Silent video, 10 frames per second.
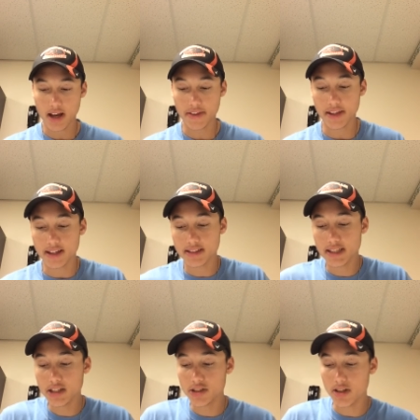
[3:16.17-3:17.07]
And the
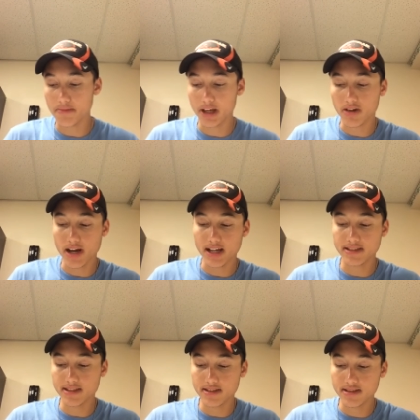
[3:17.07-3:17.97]
essential amino
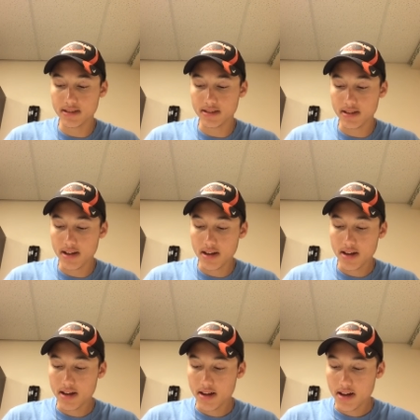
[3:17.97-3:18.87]
acids,
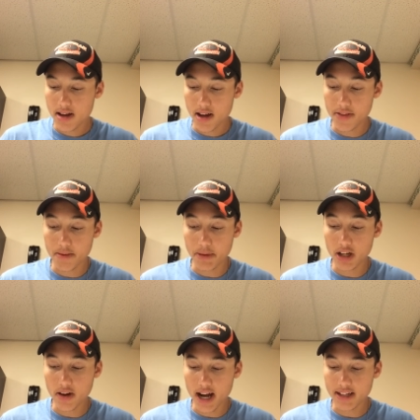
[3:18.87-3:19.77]
the
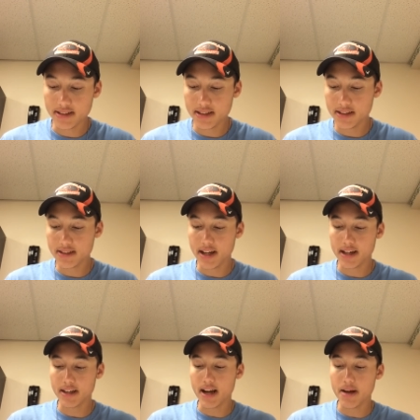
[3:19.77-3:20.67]
amino acids
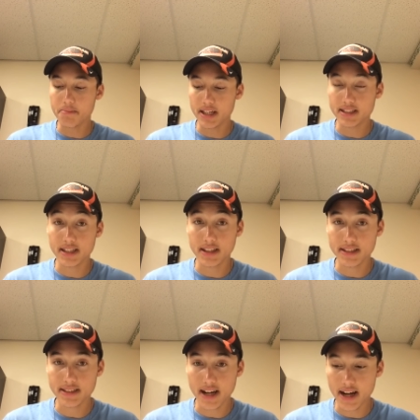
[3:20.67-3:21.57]
that cannot be
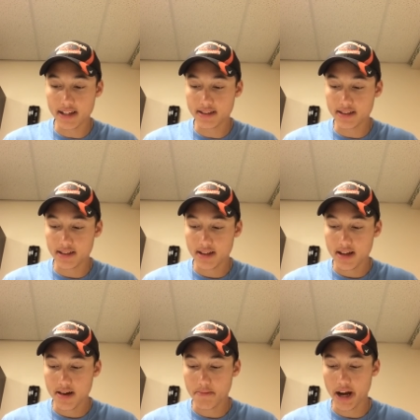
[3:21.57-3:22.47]
synthesized
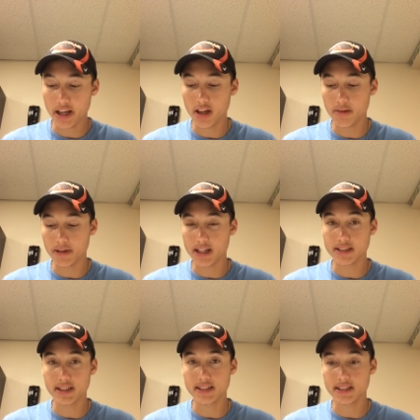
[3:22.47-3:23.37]
by
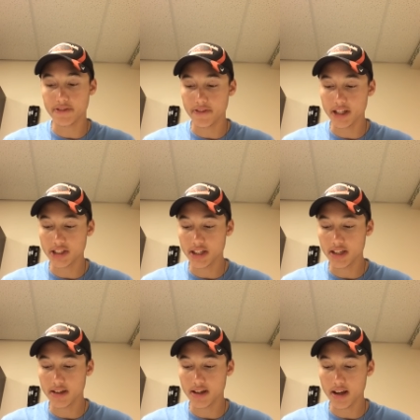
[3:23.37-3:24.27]
humans in
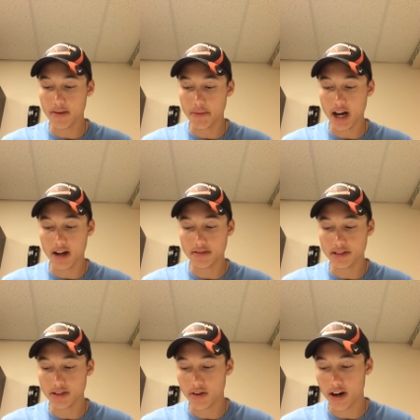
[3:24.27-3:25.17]
sufficient
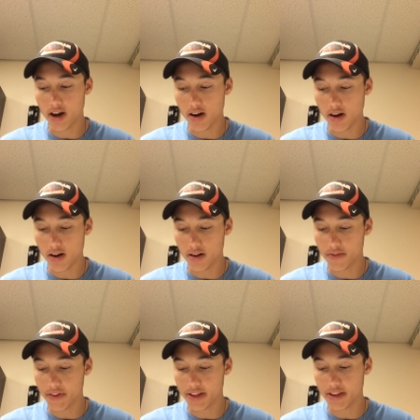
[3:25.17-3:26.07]
amounts or at
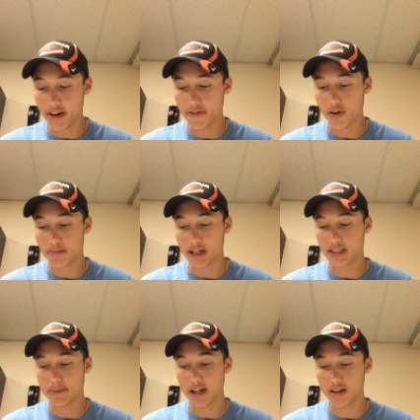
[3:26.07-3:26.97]
all, and therefore
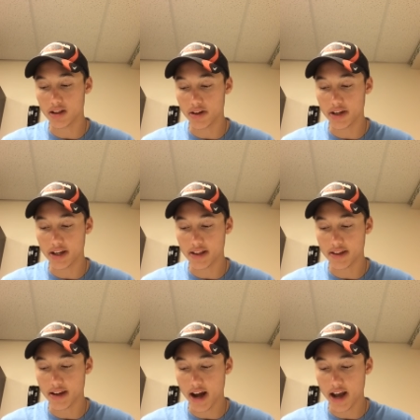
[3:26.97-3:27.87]
must be included in
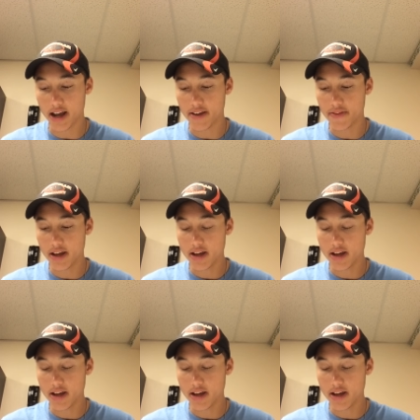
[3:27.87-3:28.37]
the diet.